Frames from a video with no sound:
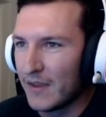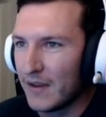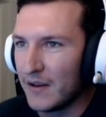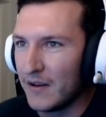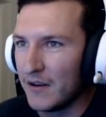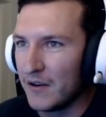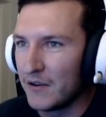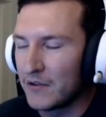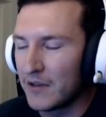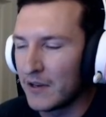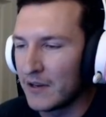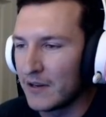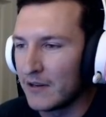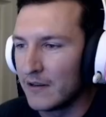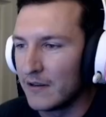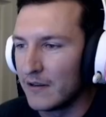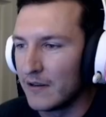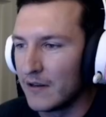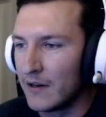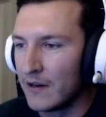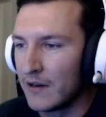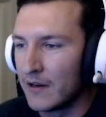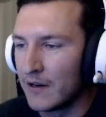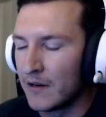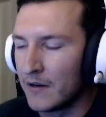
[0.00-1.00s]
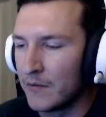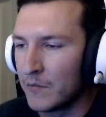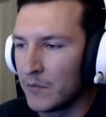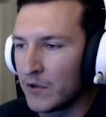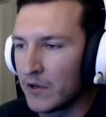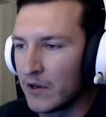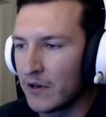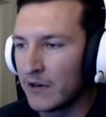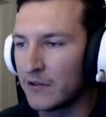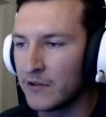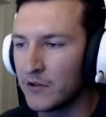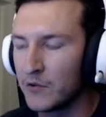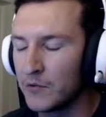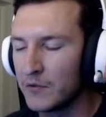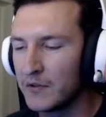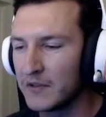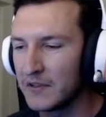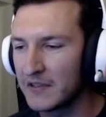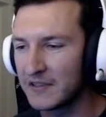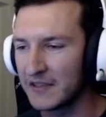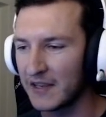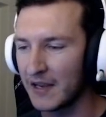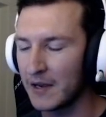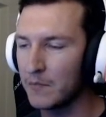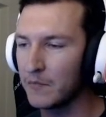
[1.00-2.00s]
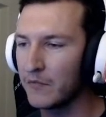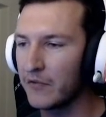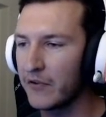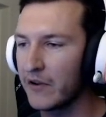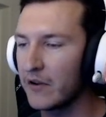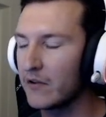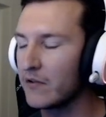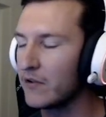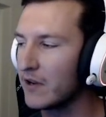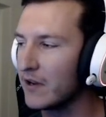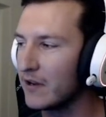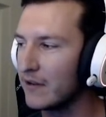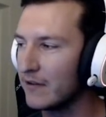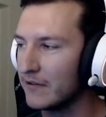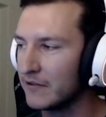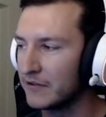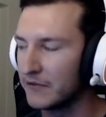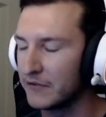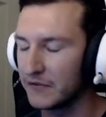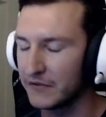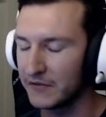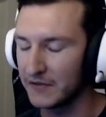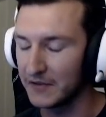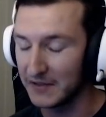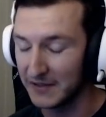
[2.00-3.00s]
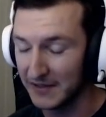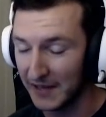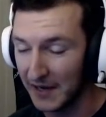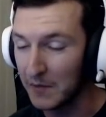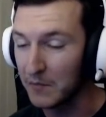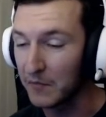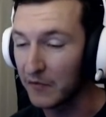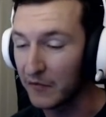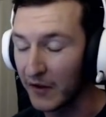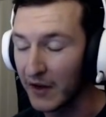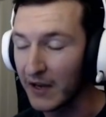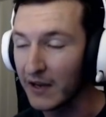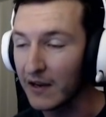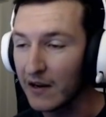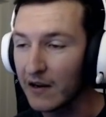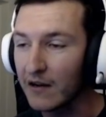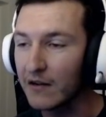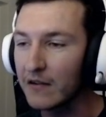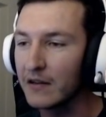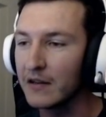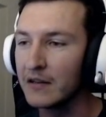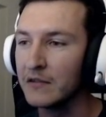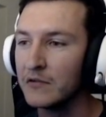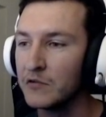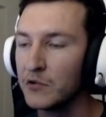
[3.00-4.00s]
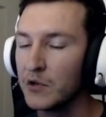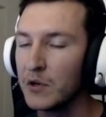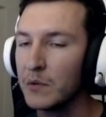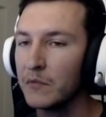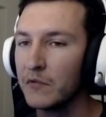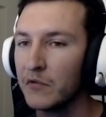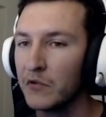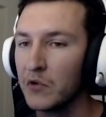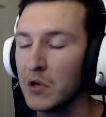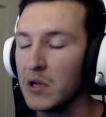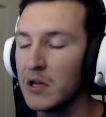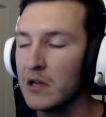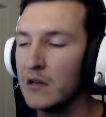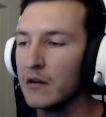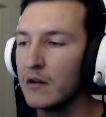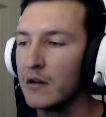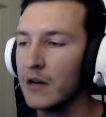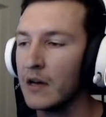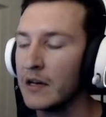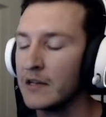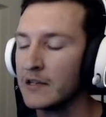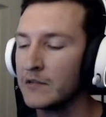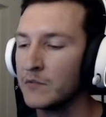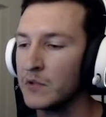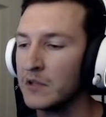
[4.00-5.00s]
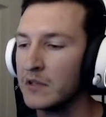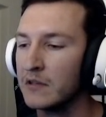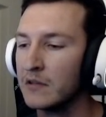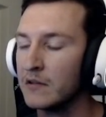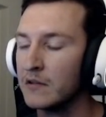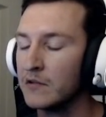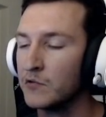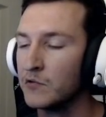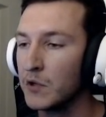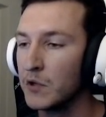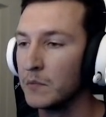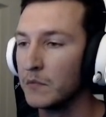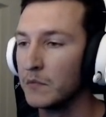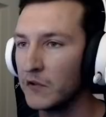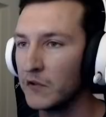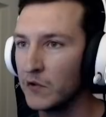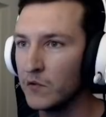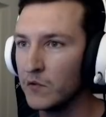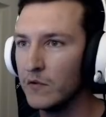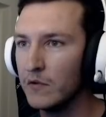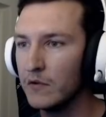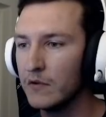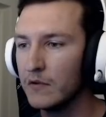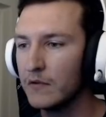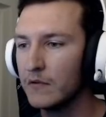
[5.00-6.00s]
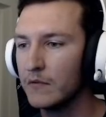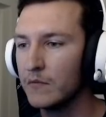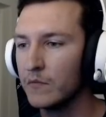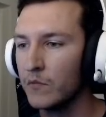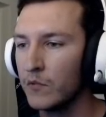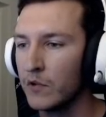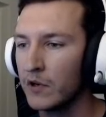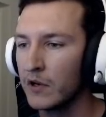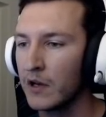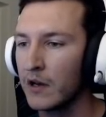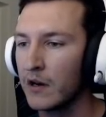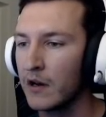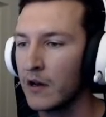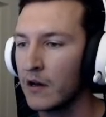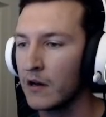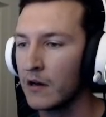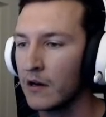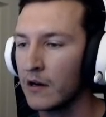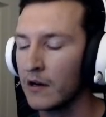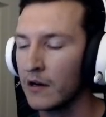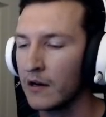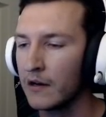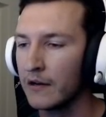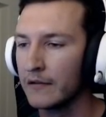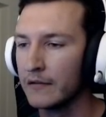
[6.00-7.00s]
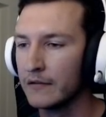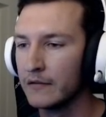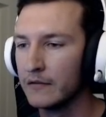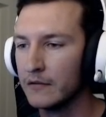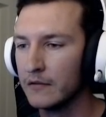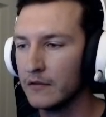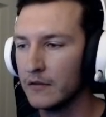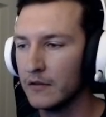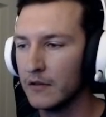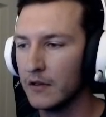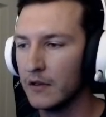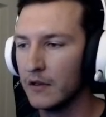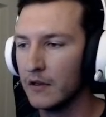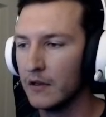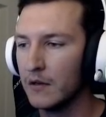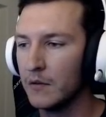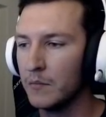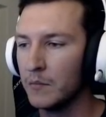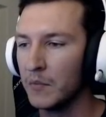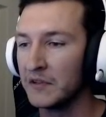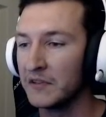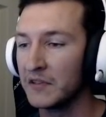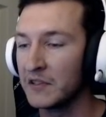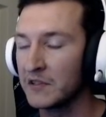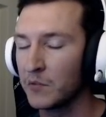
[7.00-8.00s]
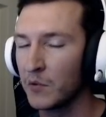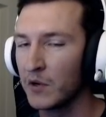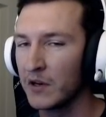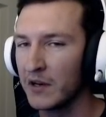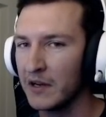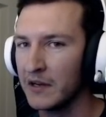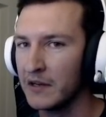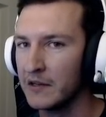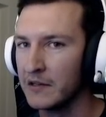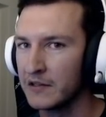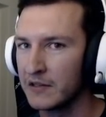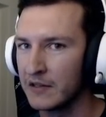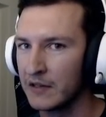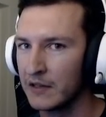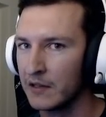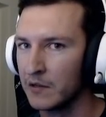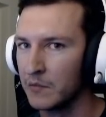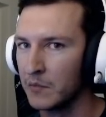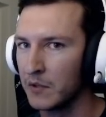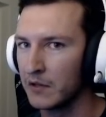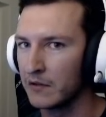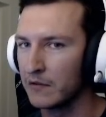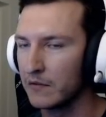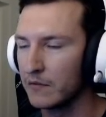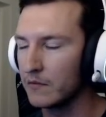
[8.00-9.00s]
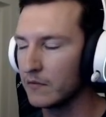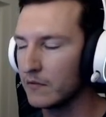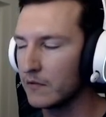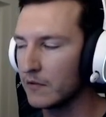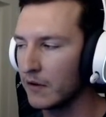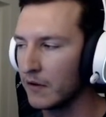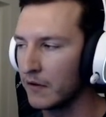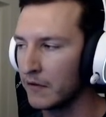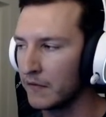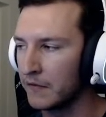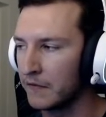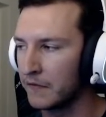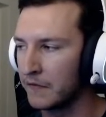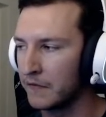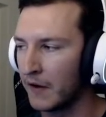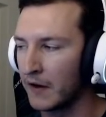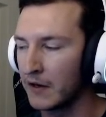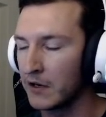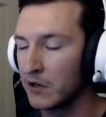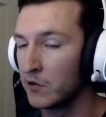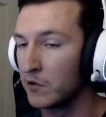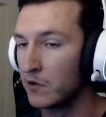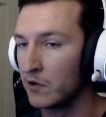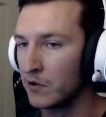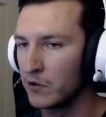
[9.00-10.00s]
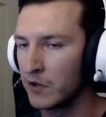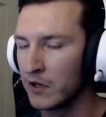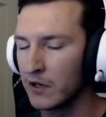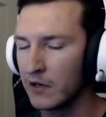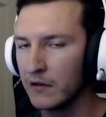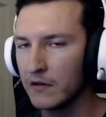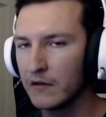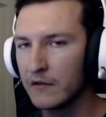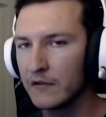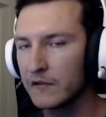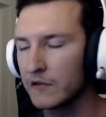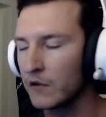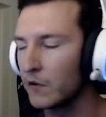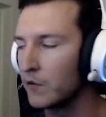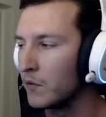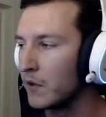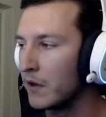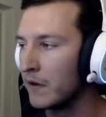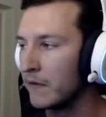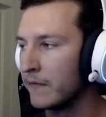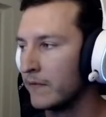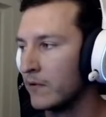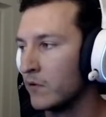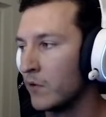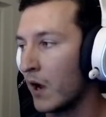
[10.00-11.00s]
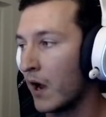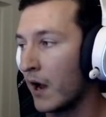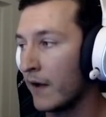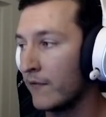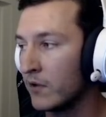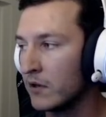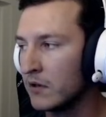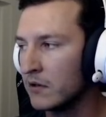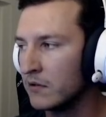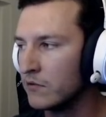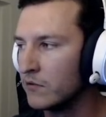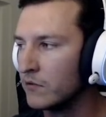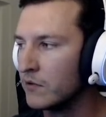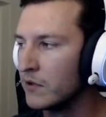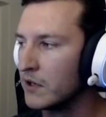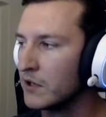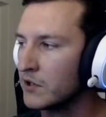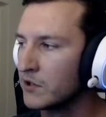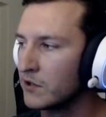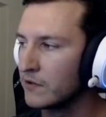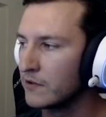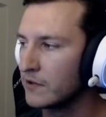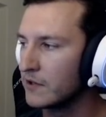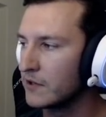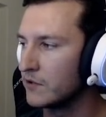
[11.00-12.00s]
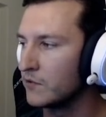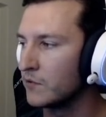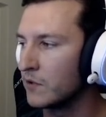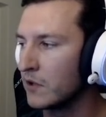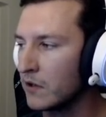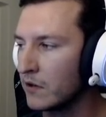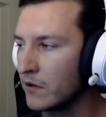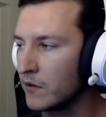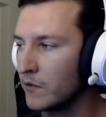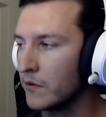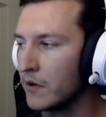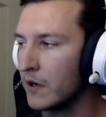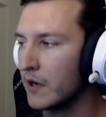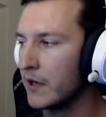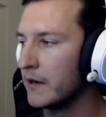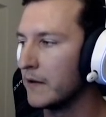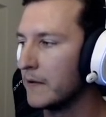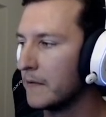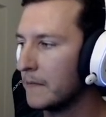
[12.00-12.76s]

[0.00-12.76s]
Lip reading: Okay, we're gonna do the same thing here in Dream 3 as we did in Dream 2. We're gonna... But this one is a little bit funkier looking, so if you have any donations, you can go ahead.